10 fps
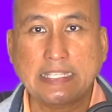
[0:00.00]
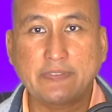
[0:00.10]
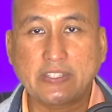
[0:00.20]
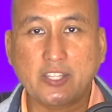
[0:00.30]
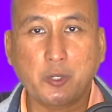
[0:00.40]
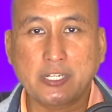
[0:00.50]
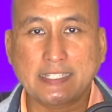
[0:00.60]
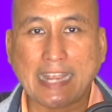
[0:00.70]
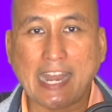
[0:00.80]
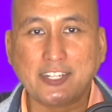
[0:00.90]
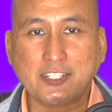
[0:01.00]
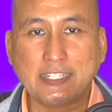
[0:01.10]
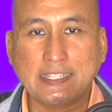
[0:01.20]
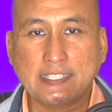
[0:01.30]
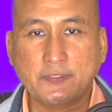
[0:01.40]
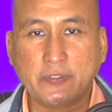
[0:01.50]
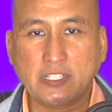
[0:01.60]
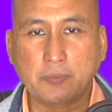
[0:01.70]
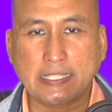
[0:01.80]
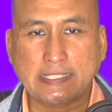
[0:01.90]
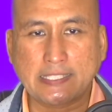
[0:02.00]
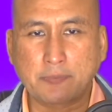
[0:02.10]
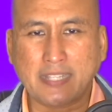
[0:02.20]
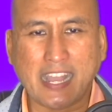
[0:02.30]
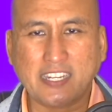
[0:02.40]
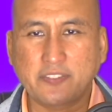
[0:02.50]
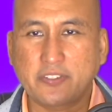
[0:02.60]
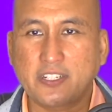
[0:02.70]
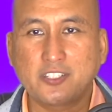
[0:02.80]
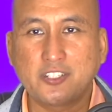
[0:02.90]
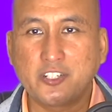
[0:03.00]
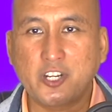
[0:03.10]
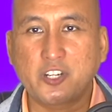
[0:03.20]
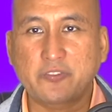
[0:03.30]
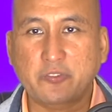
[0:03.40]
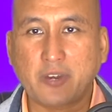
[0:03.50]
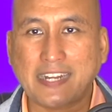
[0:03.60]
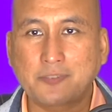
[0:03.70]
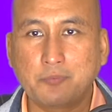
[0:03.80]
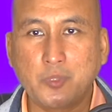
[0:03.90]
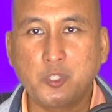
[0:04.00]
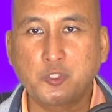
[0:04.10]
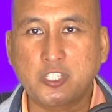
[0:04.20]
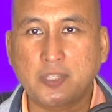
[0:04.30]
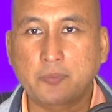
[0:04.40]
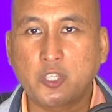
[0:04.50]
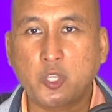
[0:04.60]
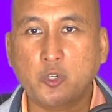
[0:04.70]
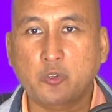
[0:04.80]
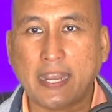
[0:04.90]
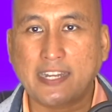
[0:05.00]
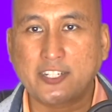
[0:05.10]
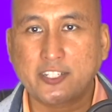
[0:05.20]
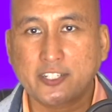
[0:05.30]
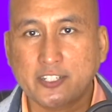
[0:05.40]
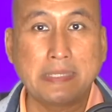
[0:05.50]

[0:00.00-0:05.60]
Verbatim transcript: Even though her character in this film is some kind of a nerve-wracked museum curator,